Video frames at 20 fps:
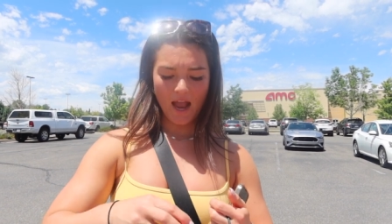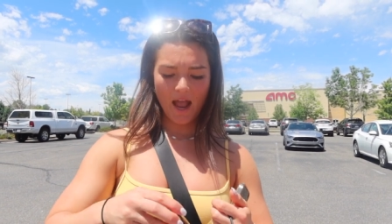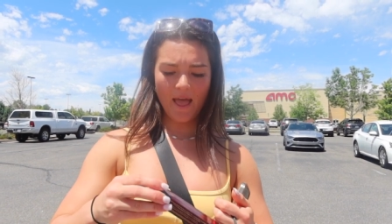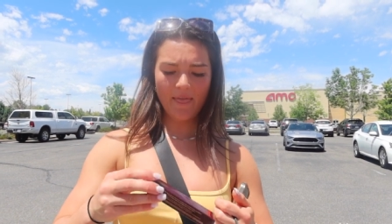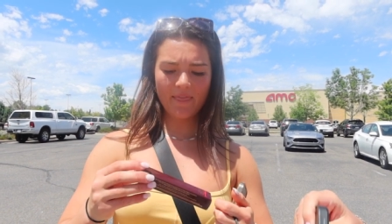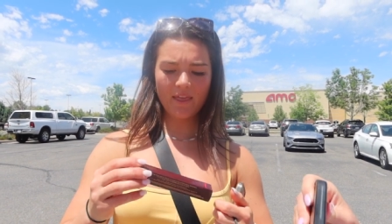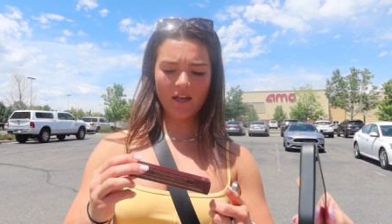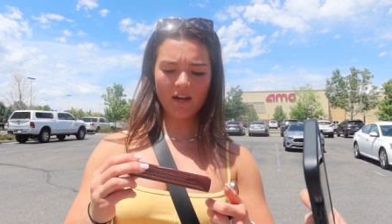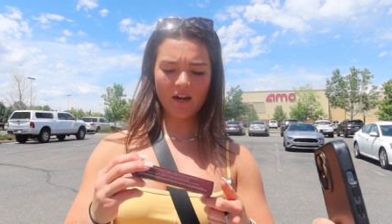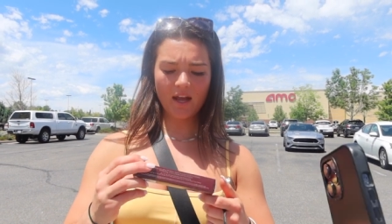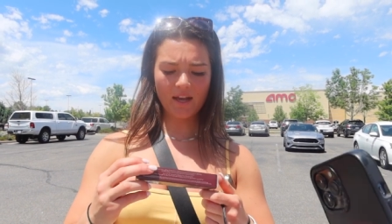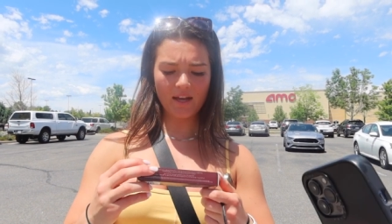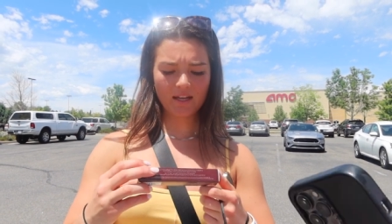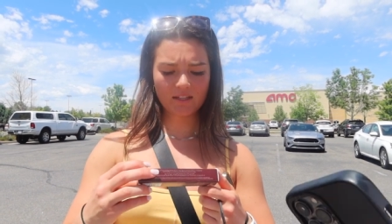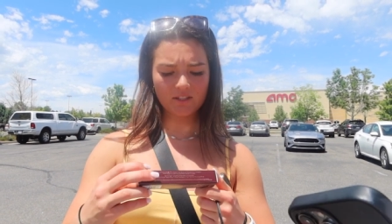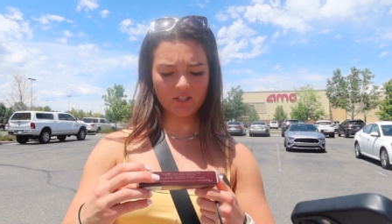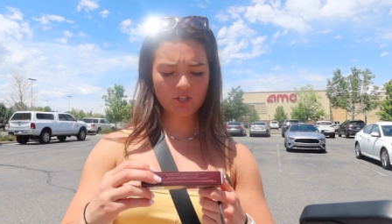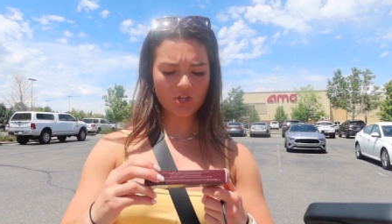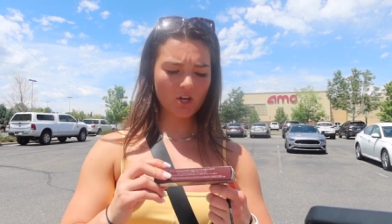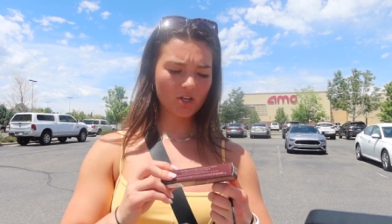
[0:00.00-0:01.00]
And then I
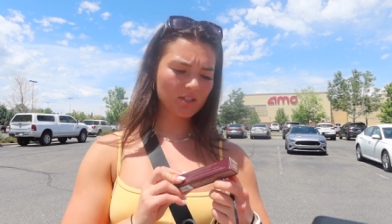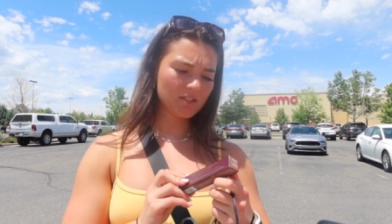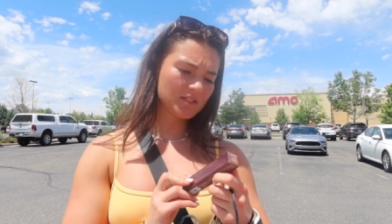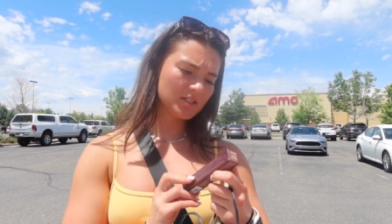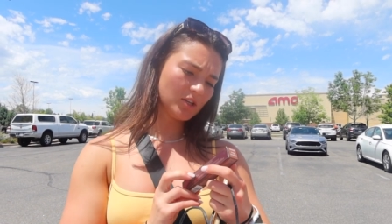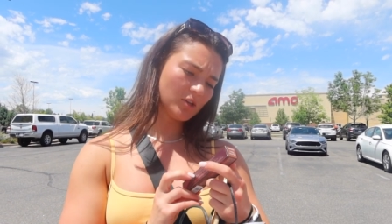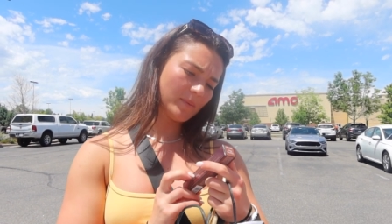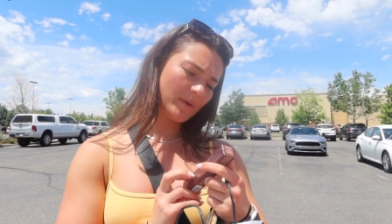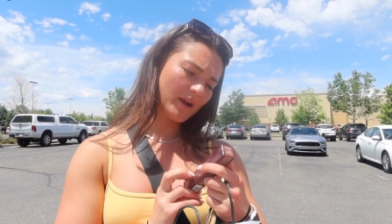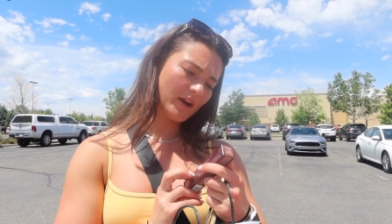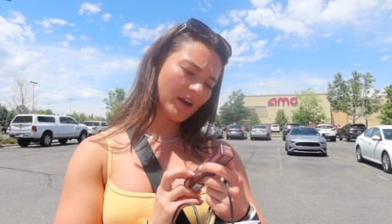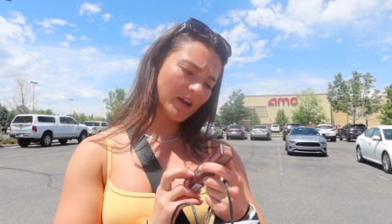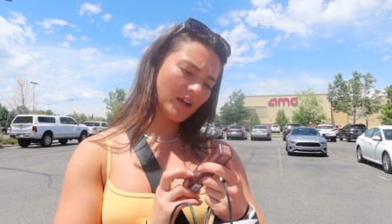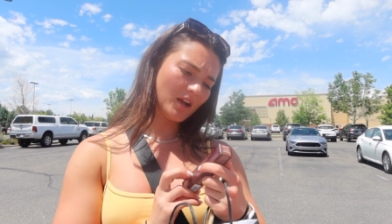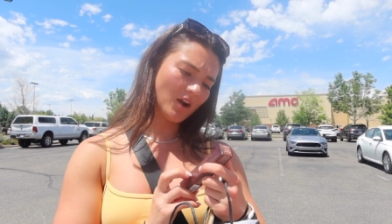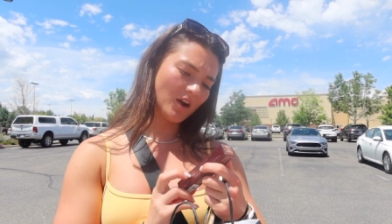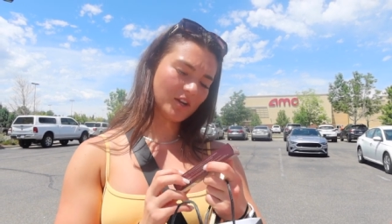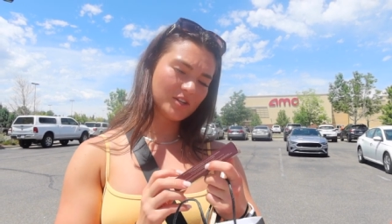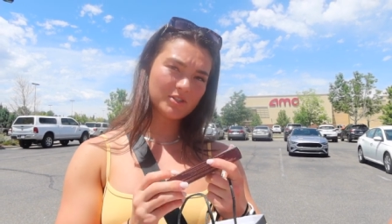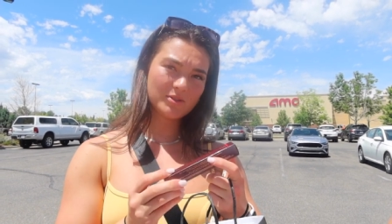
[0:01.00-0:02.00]
got the Charlotte Tilbury
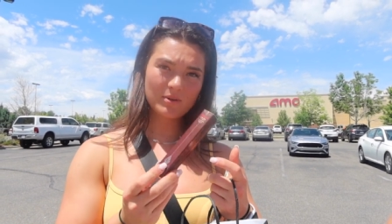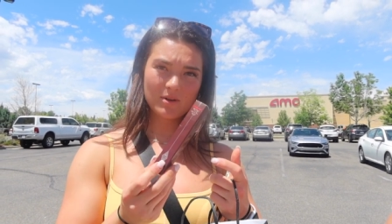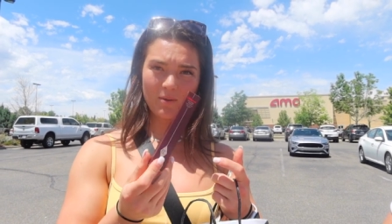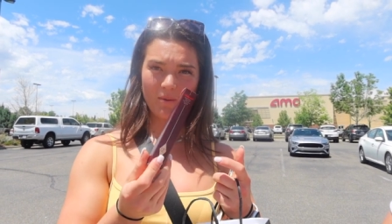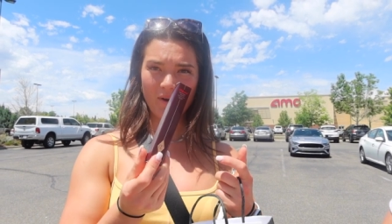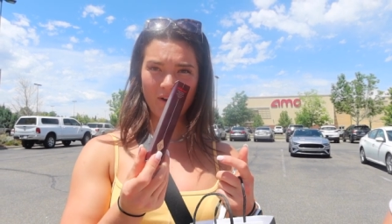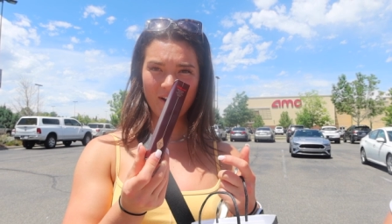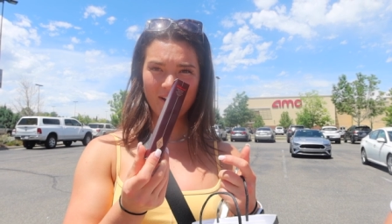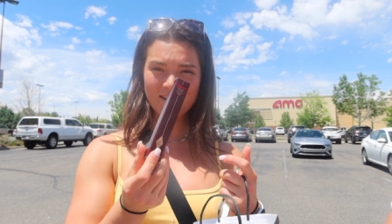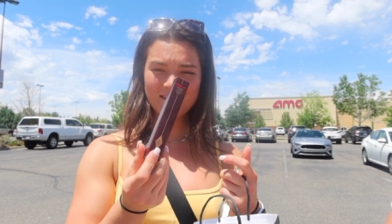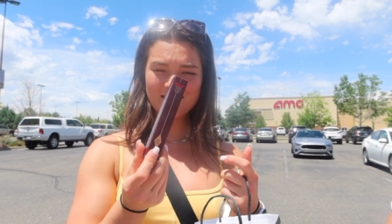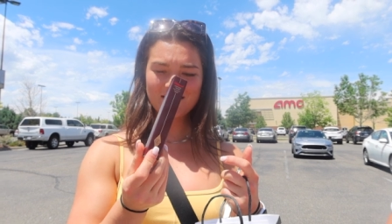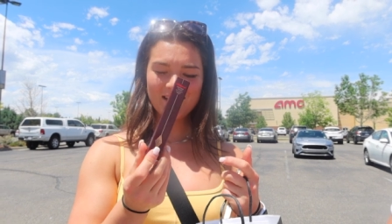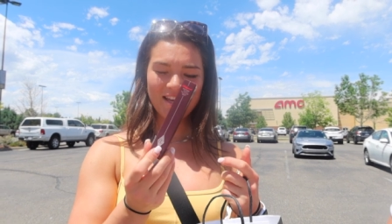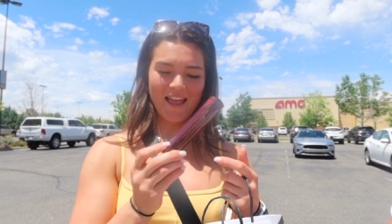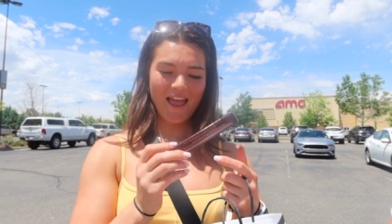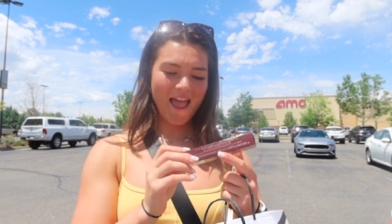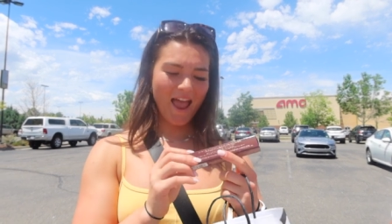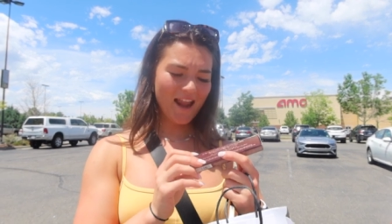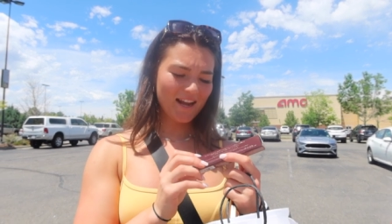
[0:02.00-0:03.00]
contour wand,
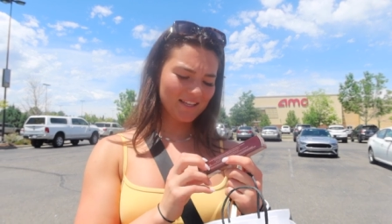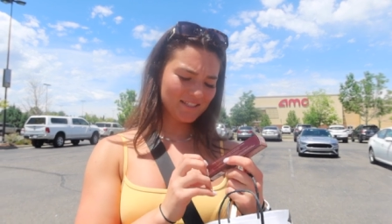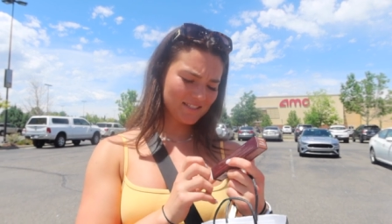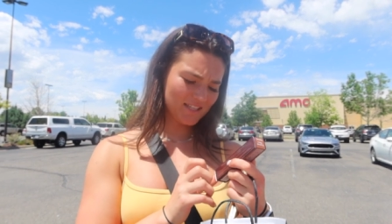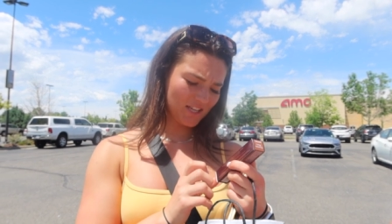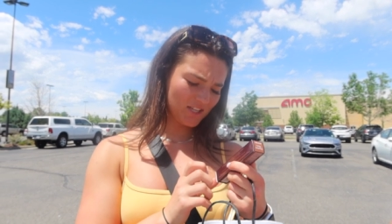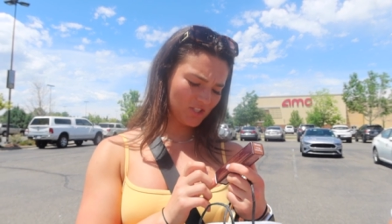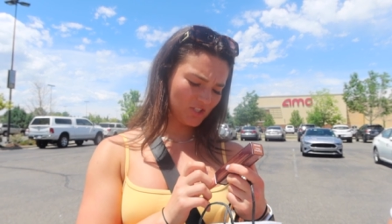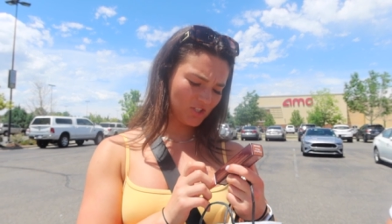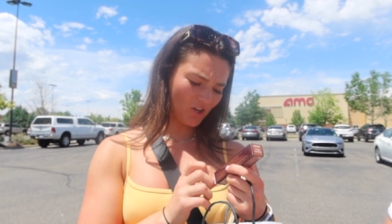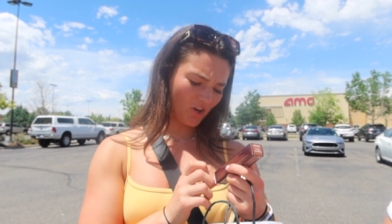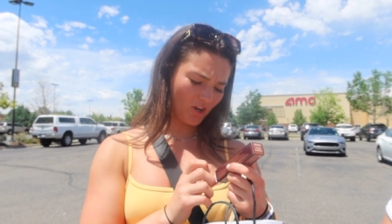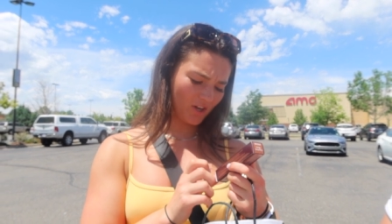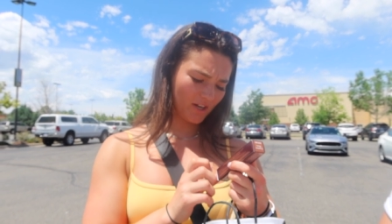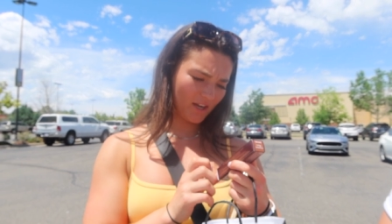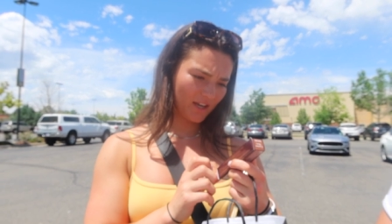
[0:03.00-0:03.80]
and it's like dark.